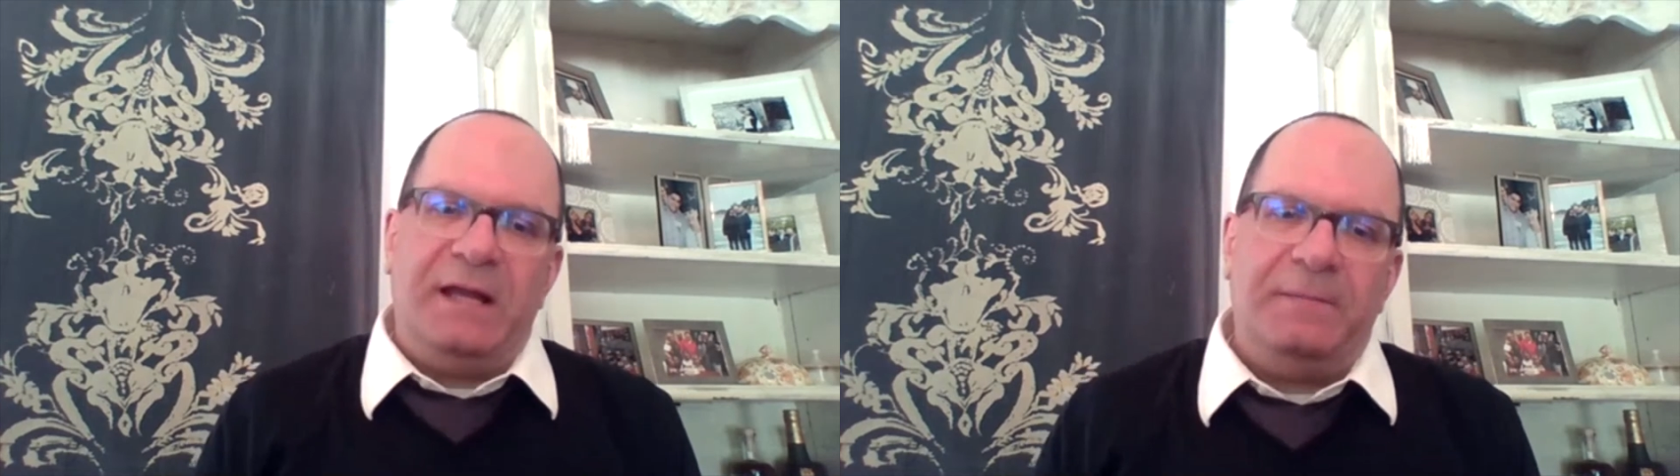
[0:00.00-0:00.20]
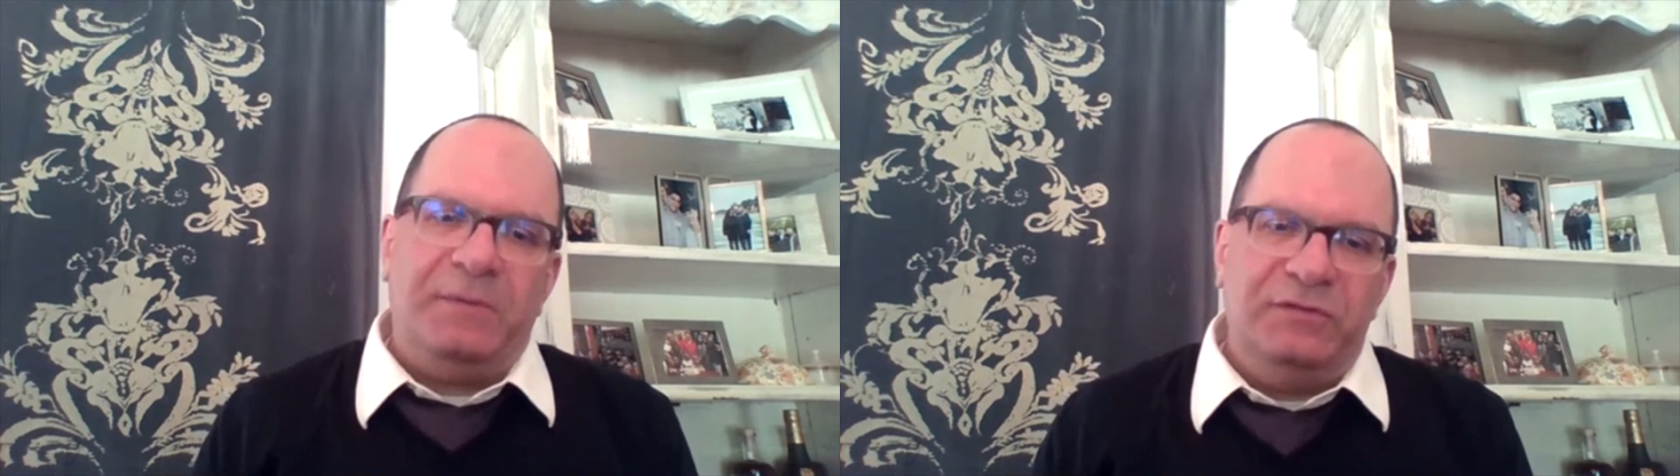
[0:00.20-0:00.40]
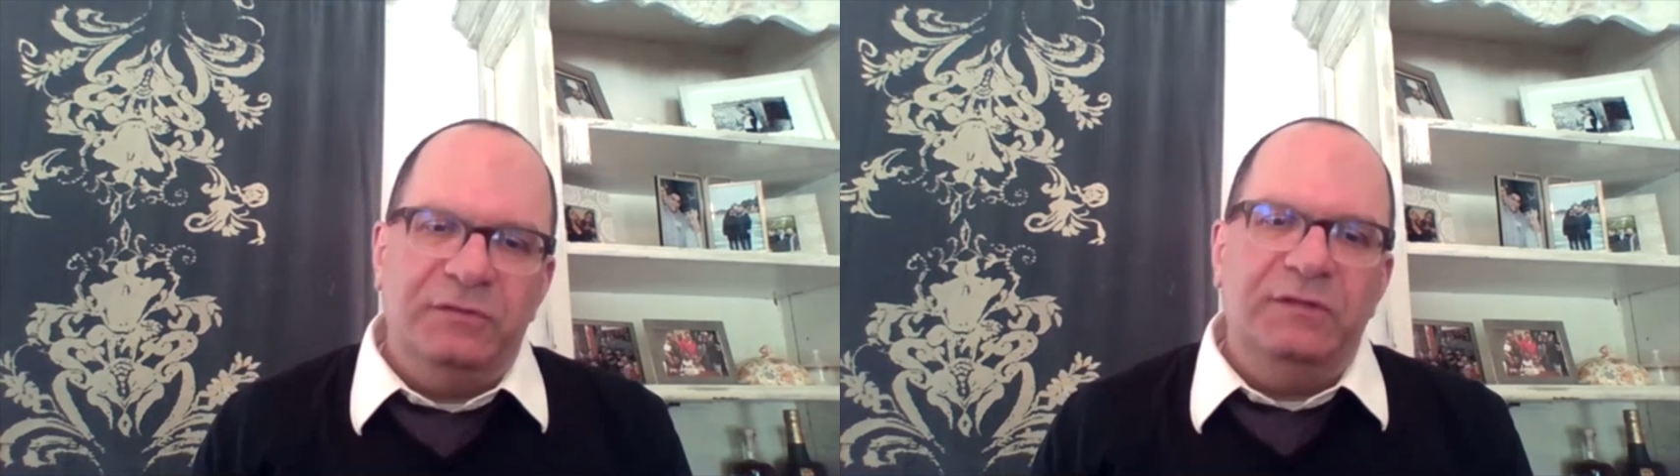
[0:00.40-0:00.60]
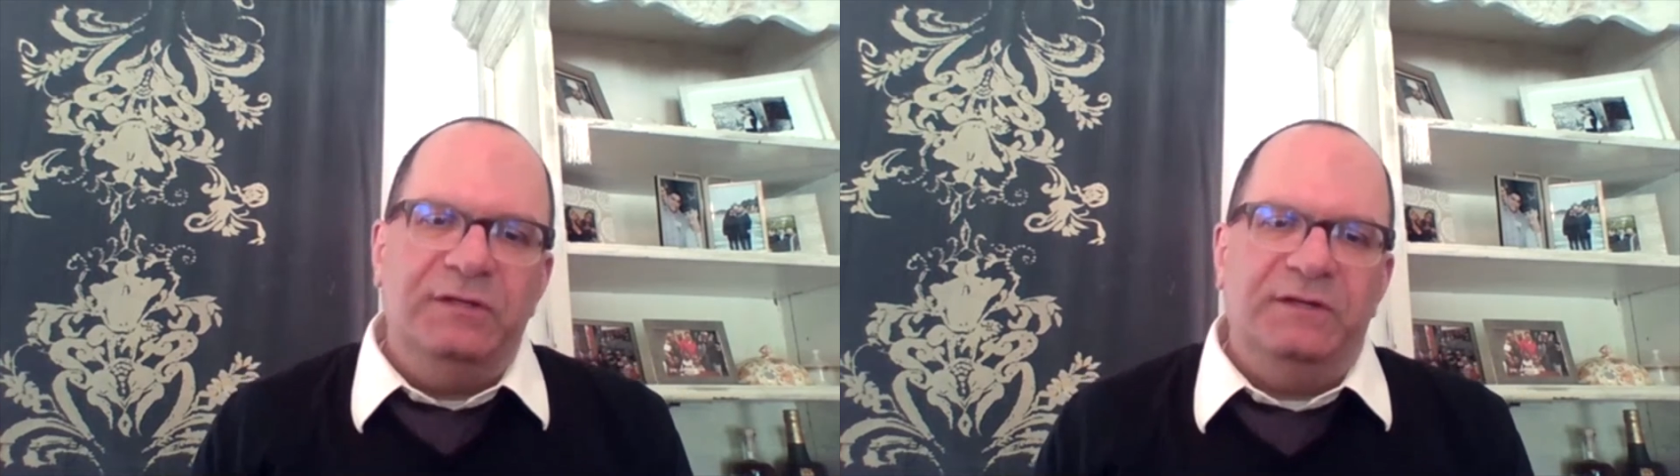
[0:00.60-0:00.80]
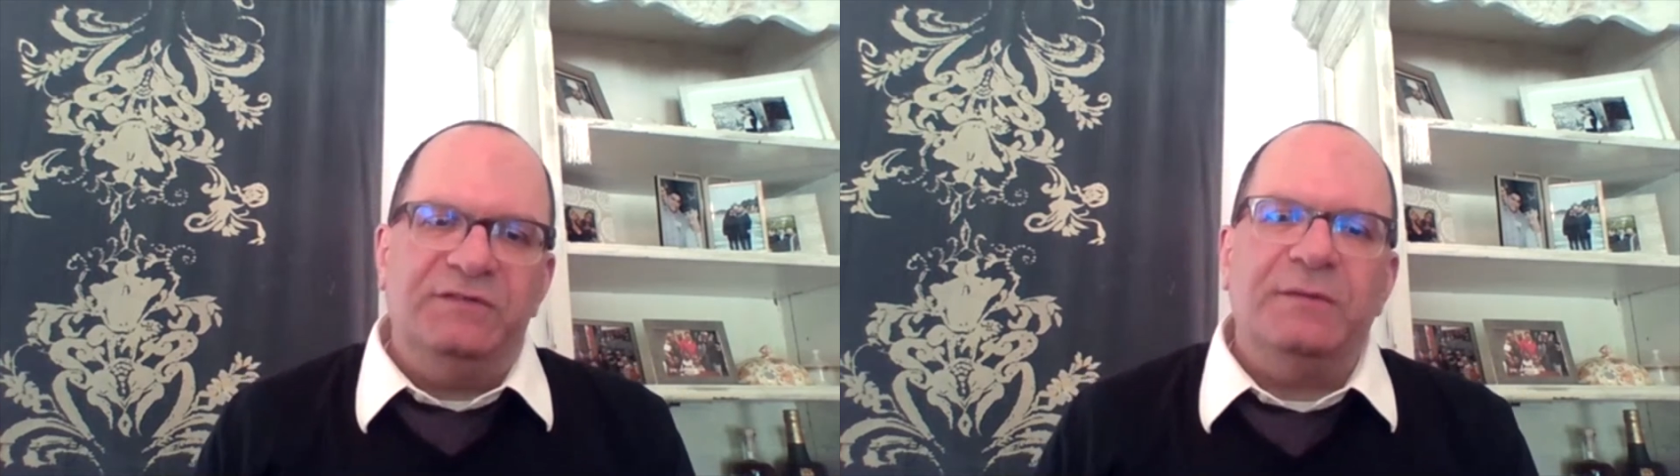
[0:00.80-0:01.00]

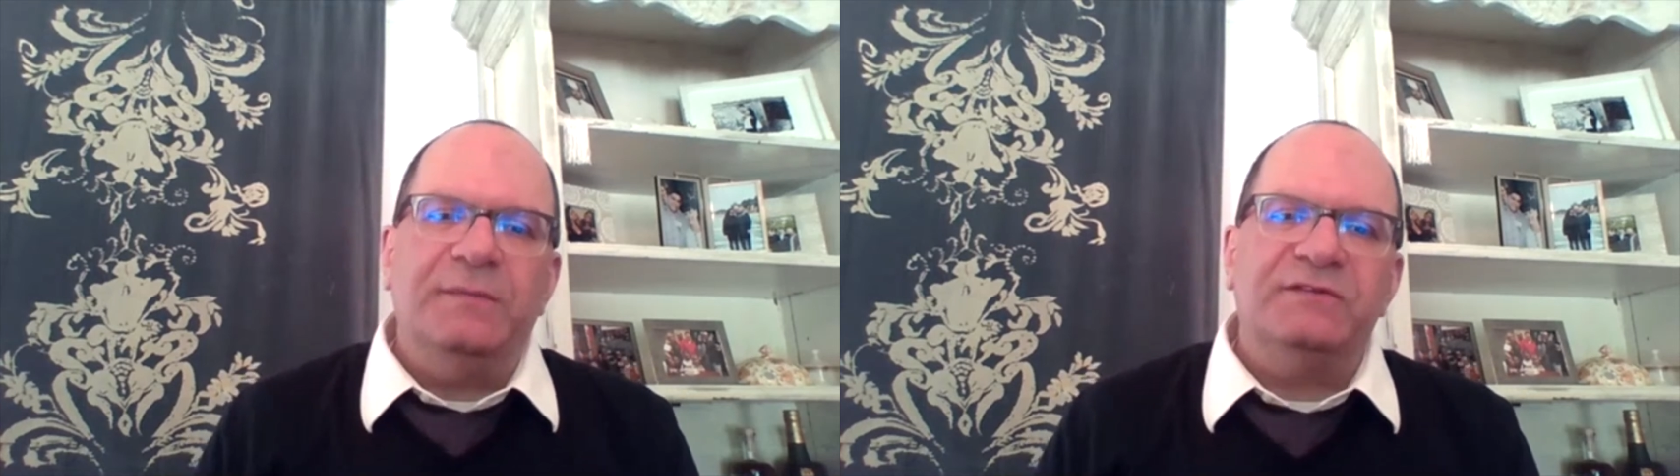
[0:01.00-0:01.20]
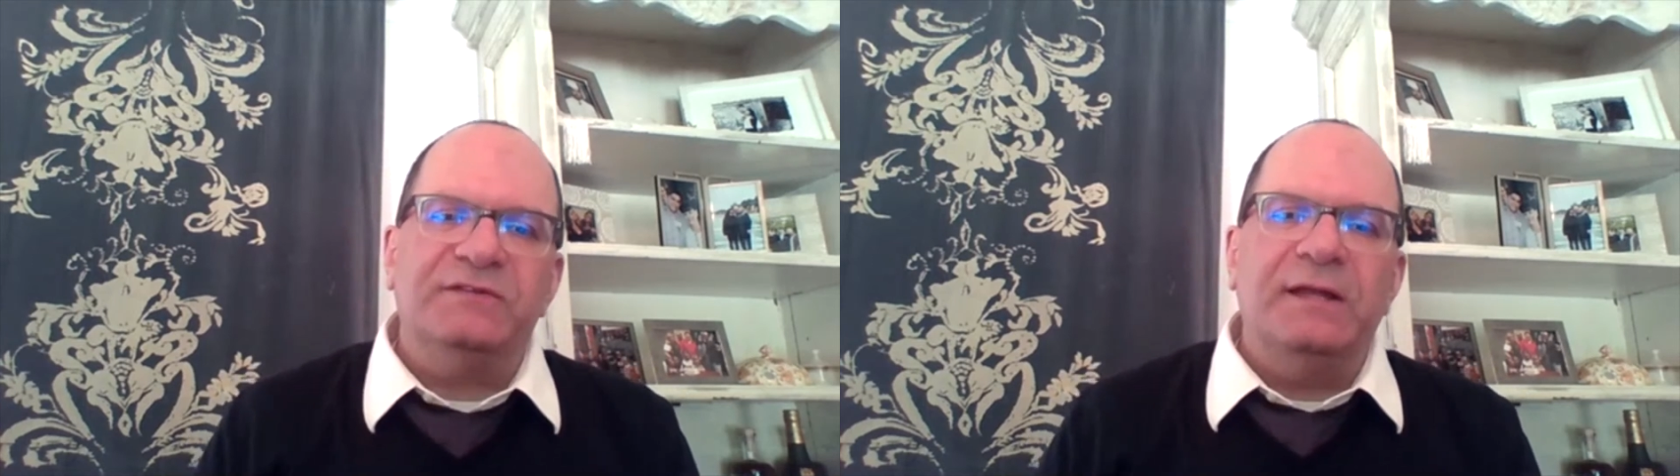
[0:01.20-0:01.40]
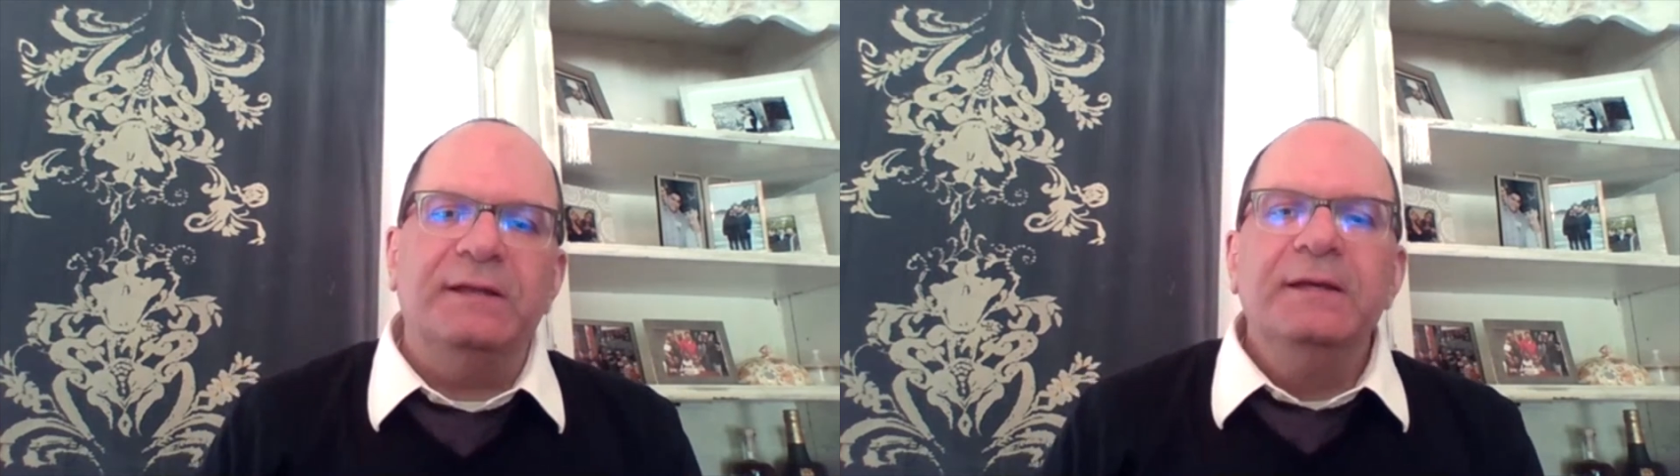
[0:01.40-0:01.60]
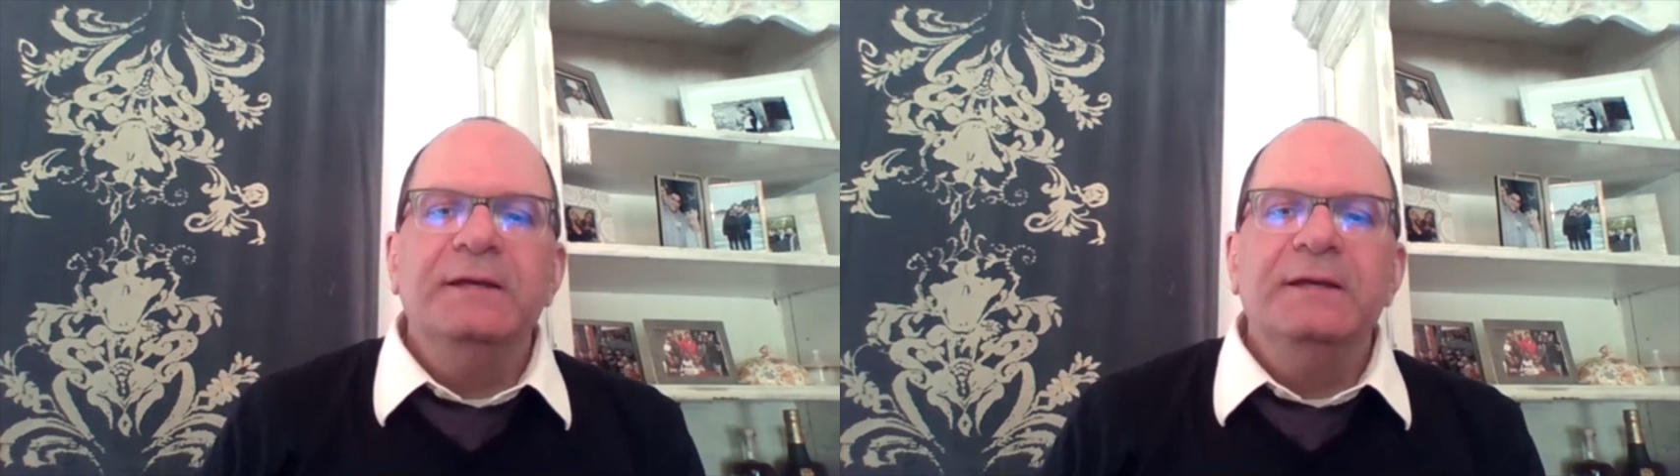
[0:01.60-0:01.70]
opportunity to some extent.